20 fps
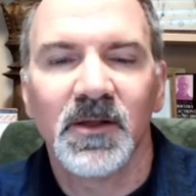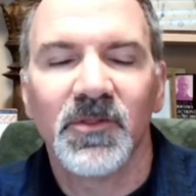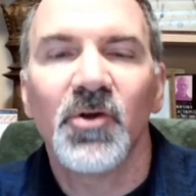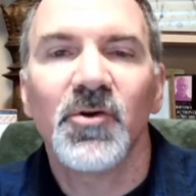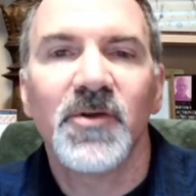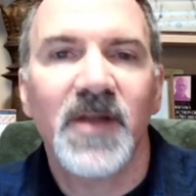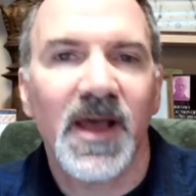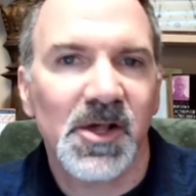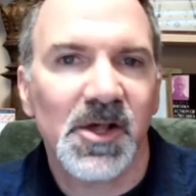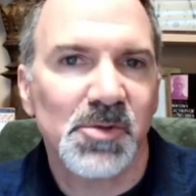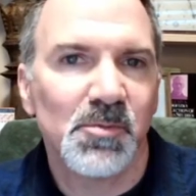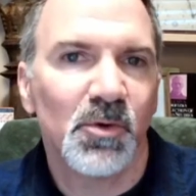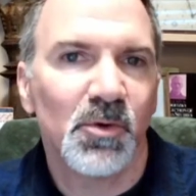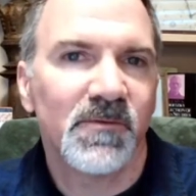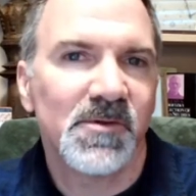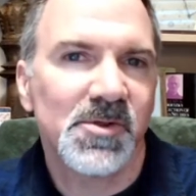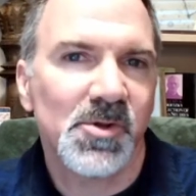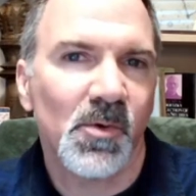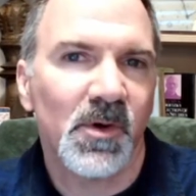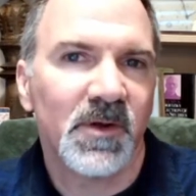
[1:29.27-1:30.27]
Their next
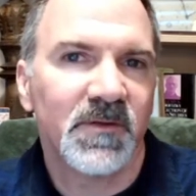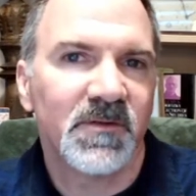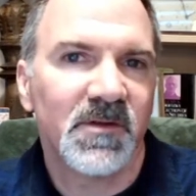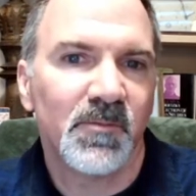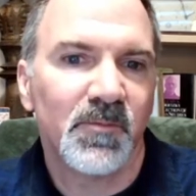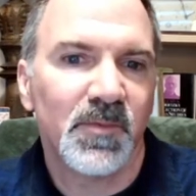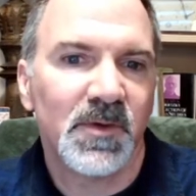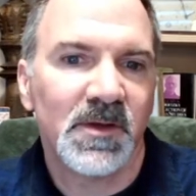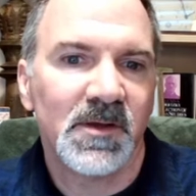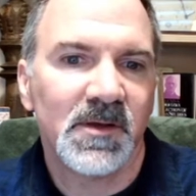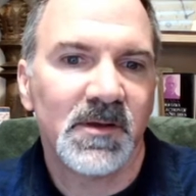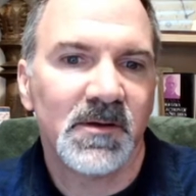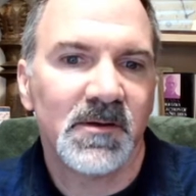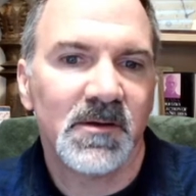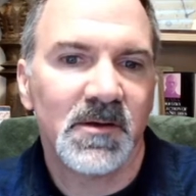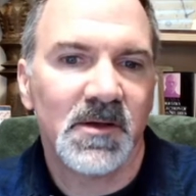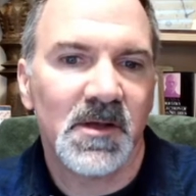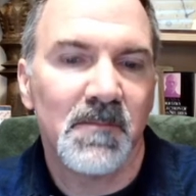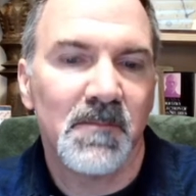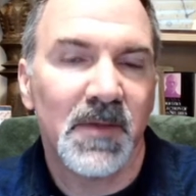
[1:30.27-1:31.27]
move is going to be
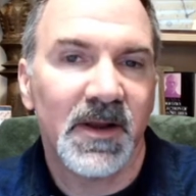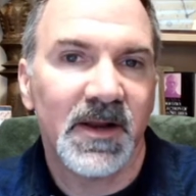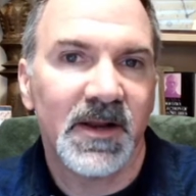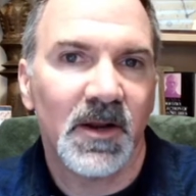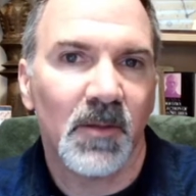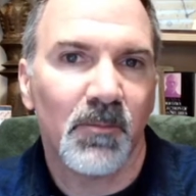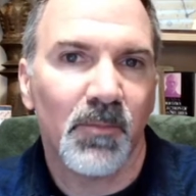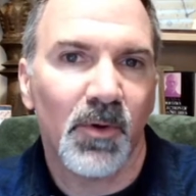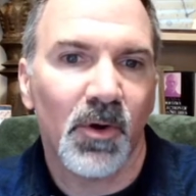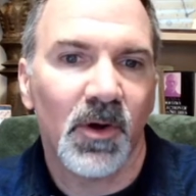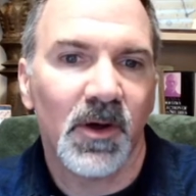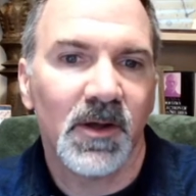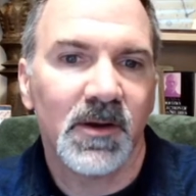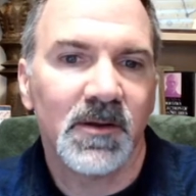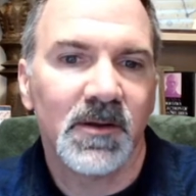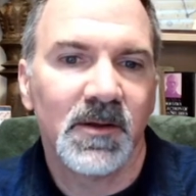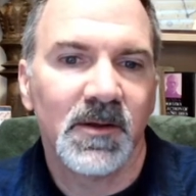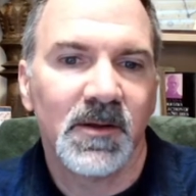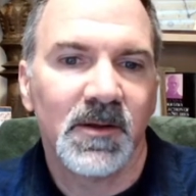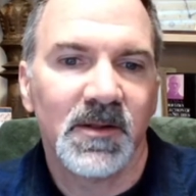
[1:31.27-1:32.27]
committing a
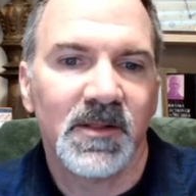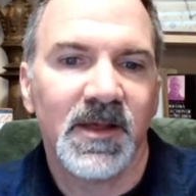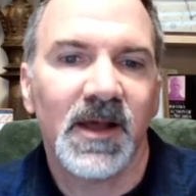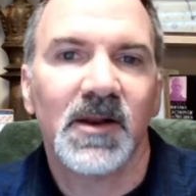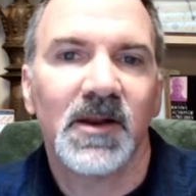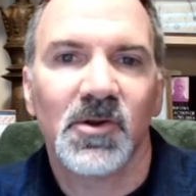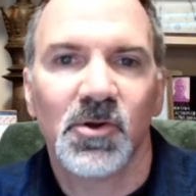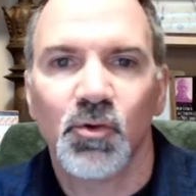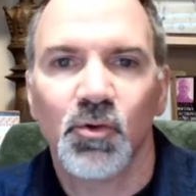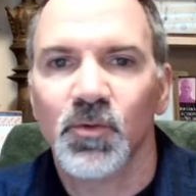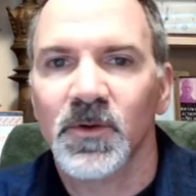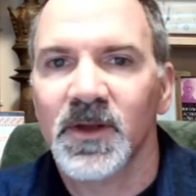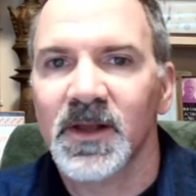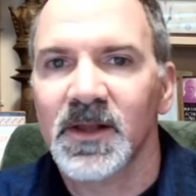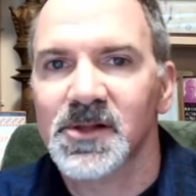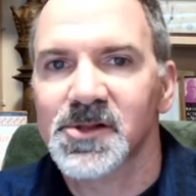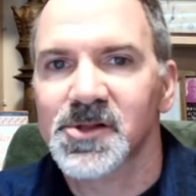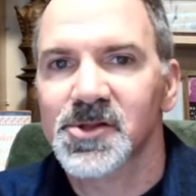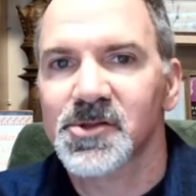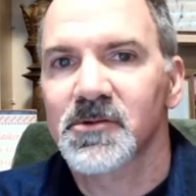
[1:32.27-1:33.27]
pawn that
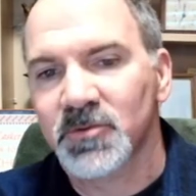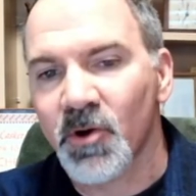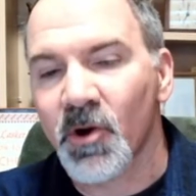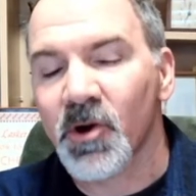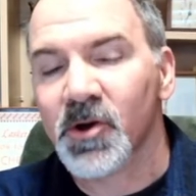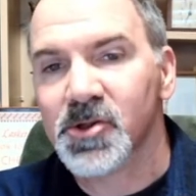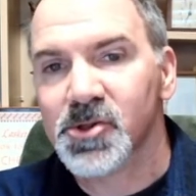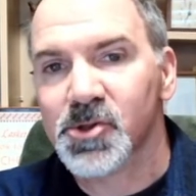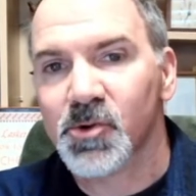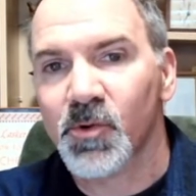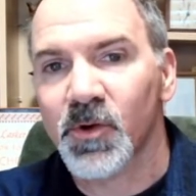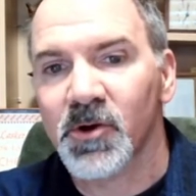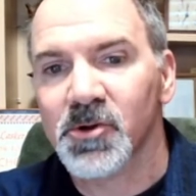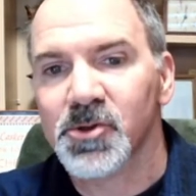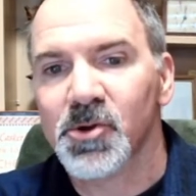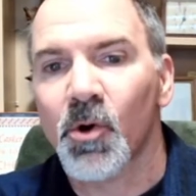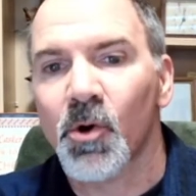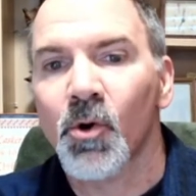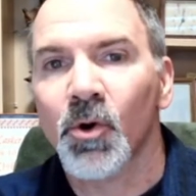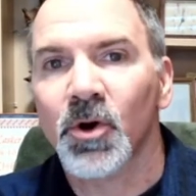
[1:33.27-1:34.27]
creates dark
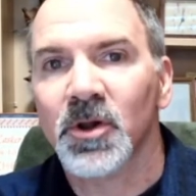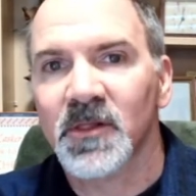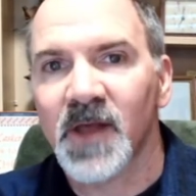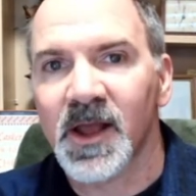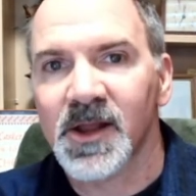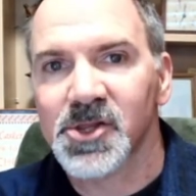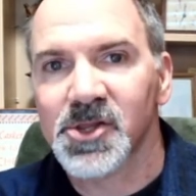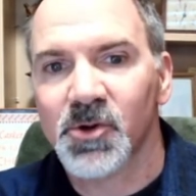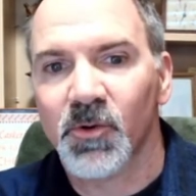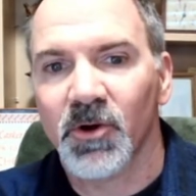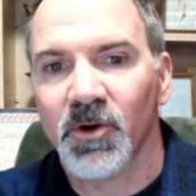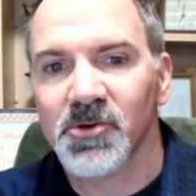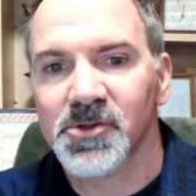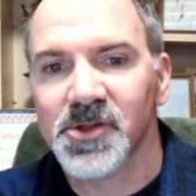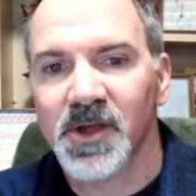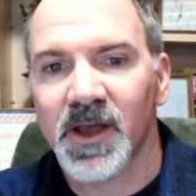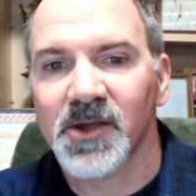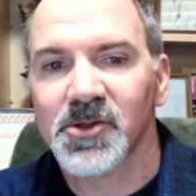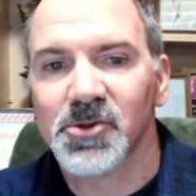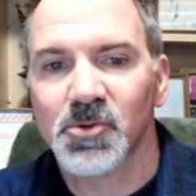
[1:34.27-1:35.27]
squares or light squares
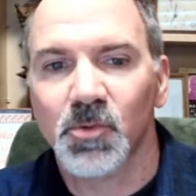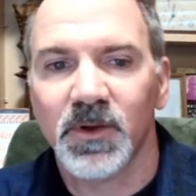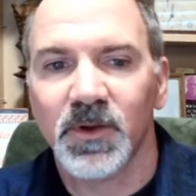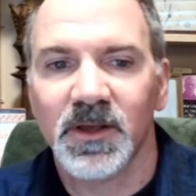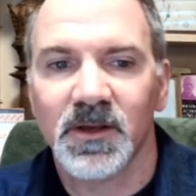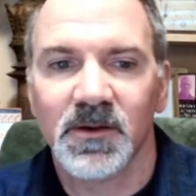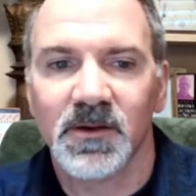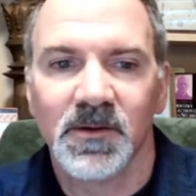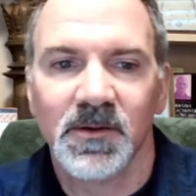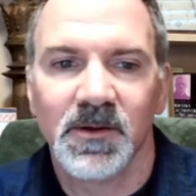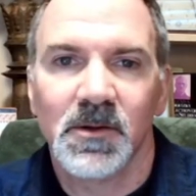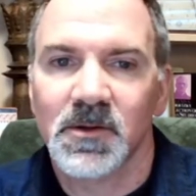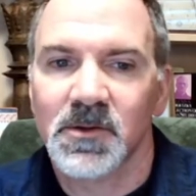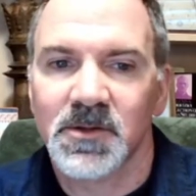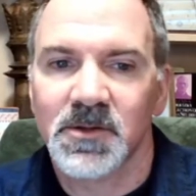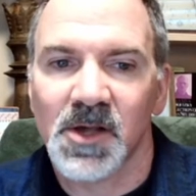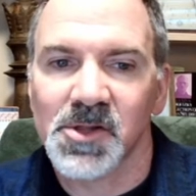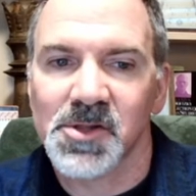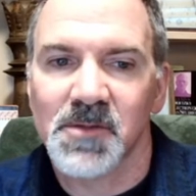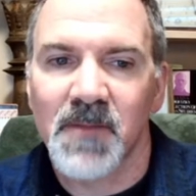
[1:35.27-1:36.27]
as weak.
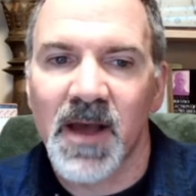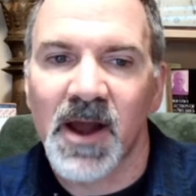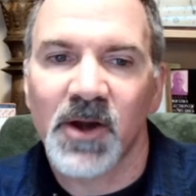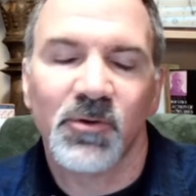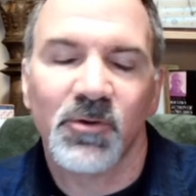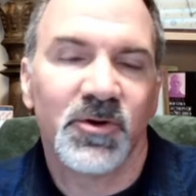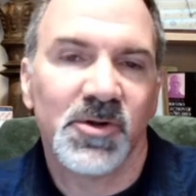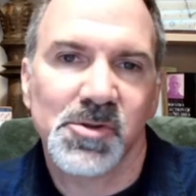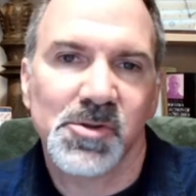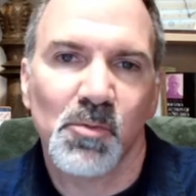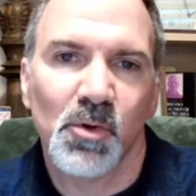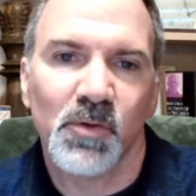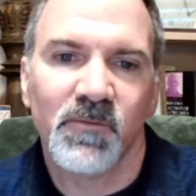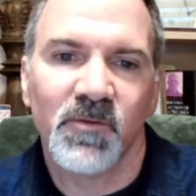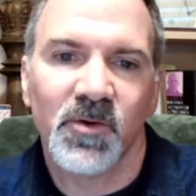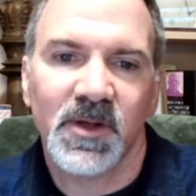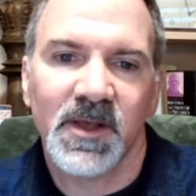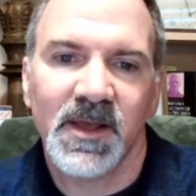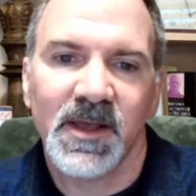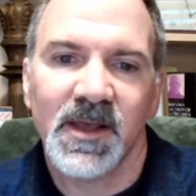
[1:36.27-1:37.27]
Doesn't matter, you just move
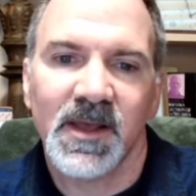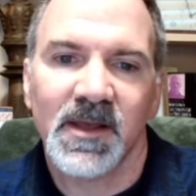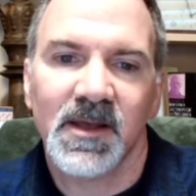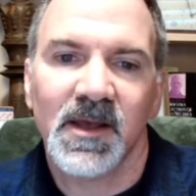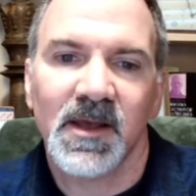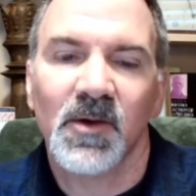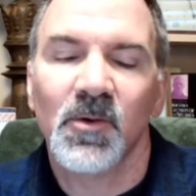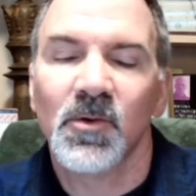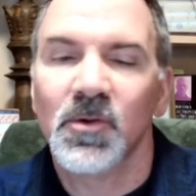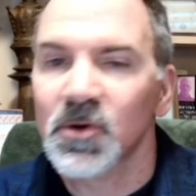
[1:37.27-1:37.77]
your king.